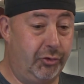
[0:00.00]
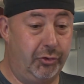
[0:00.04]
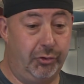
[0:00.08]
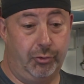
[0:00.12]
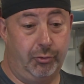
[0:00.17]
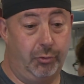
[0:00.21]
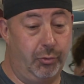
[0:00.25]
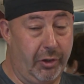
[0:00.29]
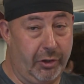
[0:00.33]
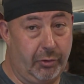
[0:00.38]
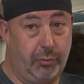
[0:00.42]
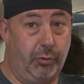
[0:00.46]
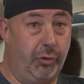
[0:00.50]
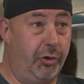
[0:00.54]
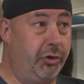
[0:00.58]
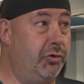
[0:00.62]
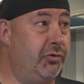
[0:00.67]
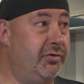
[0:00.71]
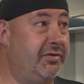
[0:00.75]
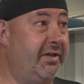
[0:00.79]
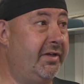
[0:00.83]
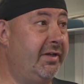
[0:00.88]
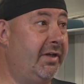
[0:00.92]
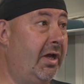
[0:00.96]
to what we're
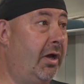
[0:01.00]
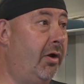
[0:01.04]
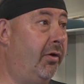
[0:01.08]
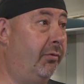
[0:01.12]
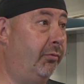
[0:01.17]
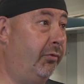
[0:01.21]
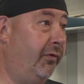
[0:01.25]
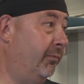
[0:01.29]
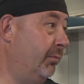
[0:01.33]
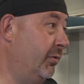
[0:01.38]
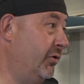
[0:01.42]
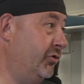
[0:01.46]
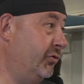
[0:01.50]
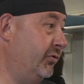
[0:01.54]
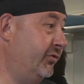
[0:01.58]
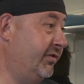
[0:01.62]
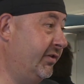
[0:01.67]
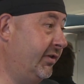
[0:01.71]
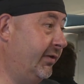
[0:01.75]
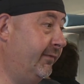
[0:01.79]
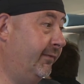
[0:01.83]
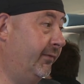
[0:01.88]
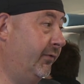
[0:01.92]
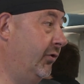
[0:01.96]
using now, and we've been
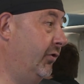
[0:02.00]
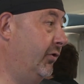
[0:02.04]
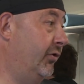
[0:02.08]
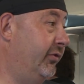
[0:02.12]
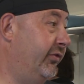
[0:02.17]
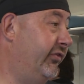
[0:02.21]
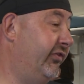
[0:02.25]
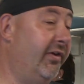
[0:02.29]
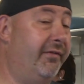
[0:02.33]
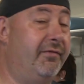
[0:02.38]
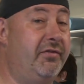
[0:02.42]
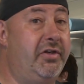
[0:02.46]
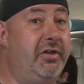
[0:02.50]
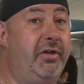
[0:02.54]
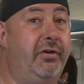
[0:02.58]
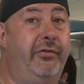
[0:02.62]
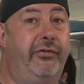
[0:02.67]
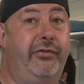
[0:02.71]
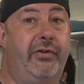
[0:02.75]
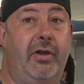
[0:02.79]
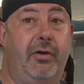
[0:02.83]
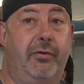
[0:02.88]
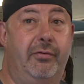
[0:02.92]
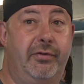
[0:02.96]
using it for seven
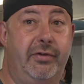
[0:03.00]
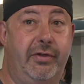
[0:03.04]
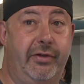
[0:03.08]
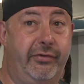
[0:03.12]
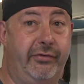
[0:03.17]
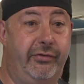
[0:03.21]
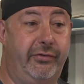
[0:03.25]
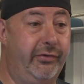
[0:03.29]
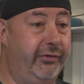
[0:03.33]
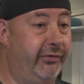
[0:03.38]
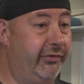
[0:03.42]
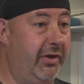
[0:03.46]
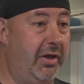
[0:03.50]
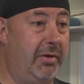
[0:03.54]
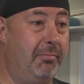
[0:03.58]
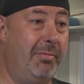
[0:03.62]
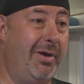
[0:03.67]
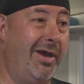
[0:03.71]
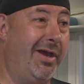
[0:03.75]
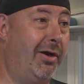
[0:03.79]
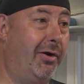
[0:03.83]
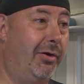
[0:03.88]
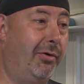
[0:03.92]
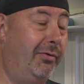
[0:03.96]
years now. This is the same
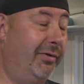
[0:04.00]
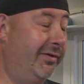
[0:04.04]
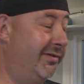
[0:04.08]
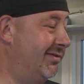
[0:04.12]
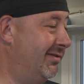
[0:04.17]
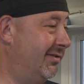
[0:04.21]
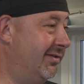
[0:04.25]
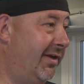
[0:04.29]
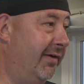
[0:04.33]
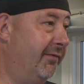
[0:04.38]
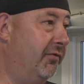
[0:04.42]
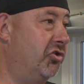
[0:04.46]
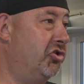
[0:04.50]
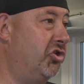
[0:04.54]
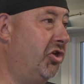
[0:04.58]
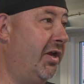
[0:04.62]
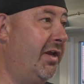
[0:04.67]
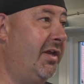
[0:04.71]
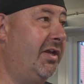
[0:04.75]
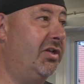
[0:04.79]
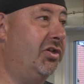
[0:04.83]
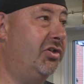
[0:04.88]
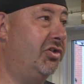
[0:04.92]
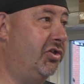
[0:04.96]
batter, it's never
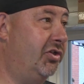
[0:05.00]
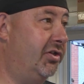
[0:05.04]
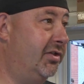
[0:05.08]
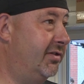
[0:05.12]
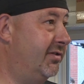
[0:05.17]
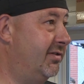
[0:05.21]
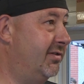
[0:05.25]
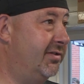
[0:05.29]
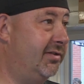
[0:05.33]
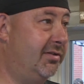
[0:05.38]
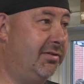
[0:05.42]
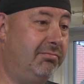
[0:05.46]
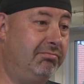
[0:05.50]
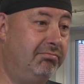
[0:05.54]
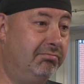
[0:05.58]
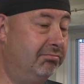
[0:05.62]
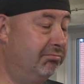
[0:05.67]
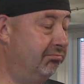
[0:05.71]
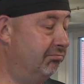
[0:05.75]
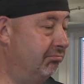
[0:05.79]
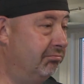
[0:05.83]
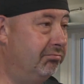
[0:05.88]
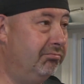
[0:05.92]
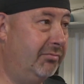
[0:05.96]
changed, it's
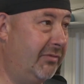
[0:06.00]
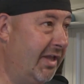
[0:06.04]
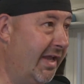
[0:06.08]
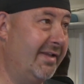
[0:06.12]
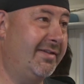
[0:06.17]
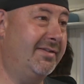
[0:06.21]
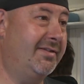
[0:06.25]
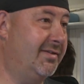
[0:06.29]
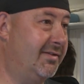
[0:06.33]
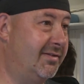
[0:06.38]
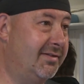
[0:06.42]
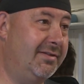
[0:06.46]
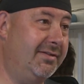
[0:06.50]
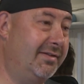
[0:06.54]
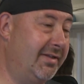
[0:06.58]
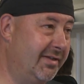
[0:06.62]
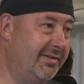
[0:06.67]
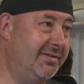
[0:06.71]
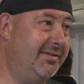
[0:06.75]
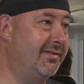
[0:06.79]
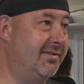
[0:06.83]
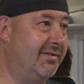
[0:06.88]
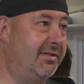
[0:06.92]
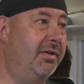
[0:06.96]
that's
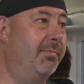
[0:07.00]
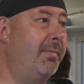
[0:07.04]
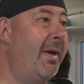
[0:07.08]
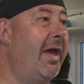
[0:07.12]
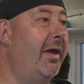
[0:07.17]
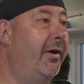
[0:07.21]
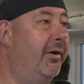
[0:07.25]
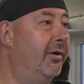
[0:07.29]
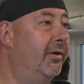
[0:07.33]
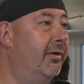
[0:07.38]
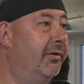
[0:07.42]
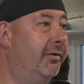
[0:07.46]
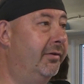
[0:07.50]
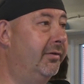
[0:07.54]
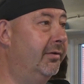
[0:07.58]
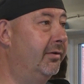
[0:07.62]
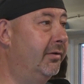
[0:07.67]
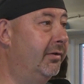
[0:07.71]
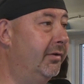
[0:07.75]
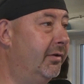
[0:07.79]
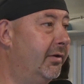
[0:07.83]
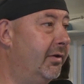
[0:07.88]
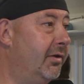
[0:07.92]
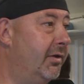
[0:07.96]
this is the batter. And
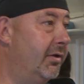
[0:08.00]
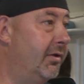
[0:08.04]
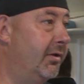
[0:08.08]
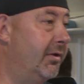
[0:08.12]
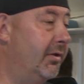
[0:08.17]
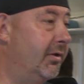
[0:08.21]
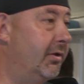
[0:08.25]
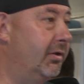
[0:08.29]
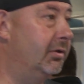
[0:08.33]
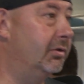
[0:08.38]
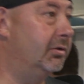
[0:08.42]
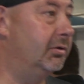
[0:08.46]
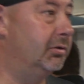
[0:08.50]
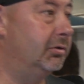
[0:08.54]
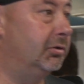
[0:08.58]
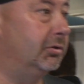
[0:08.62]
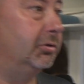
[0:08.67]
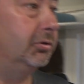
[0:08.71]
again, this is a labor of